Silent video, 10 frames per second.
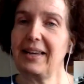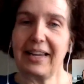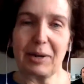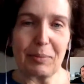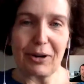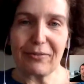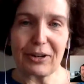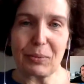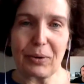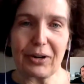in a
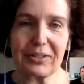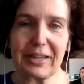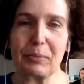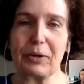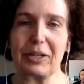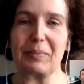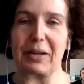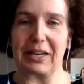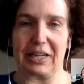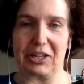perfect world, it wouldn't be
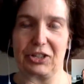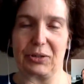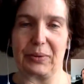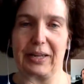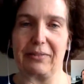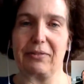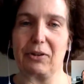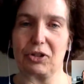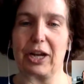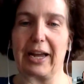an issue if
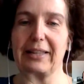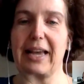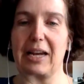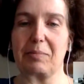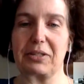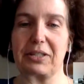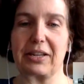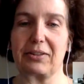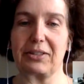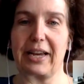your child had a
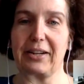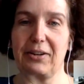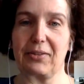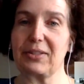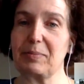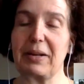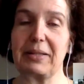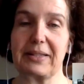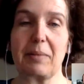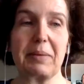particular diagnosis. But
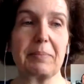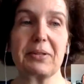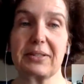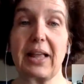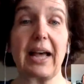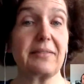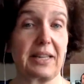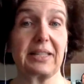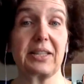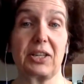in some people's lives,
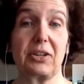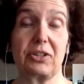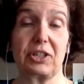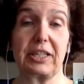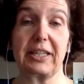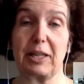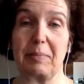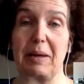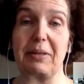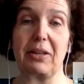it's a huge deal. And
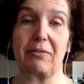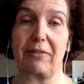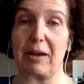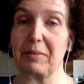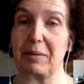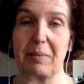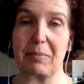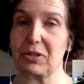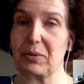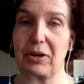maybe there are family
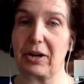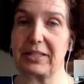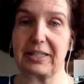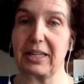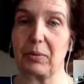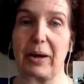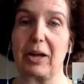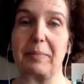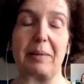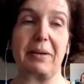members who are not dealing
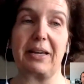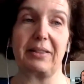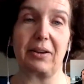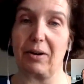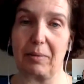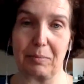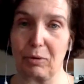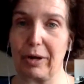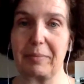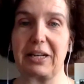well. Maybe there are
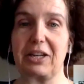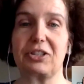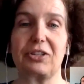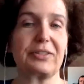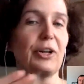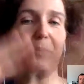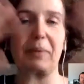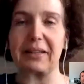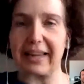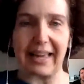employment issues. There can
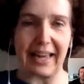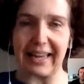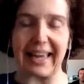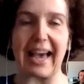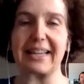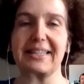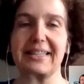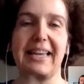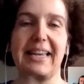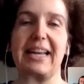be like a
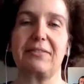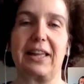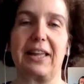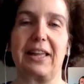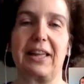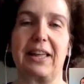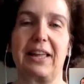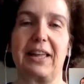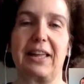cascade of things.